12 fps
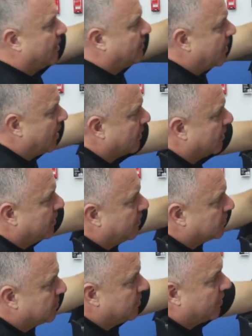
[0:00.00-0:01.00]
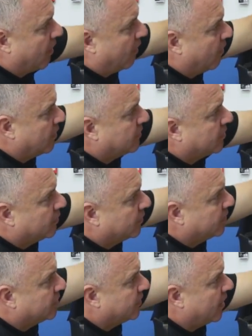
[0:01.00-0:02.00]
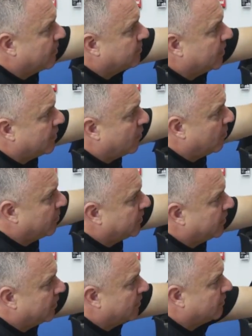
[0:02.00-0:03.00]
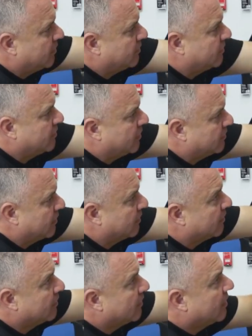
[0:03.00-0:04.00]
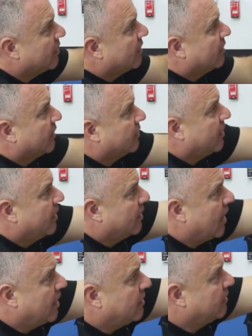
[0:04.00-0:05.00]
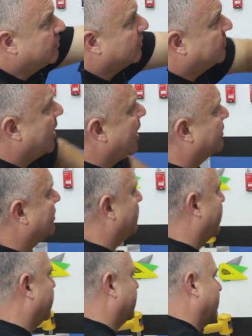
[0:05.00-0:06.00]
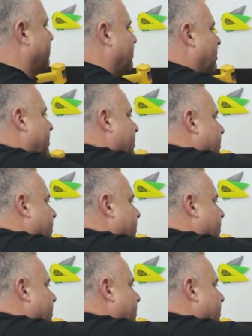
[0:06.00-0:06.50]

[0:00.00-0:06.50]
we're not going to do some of the hard tooling steps I normally do. This is just again, how to use this gasket wizard and what we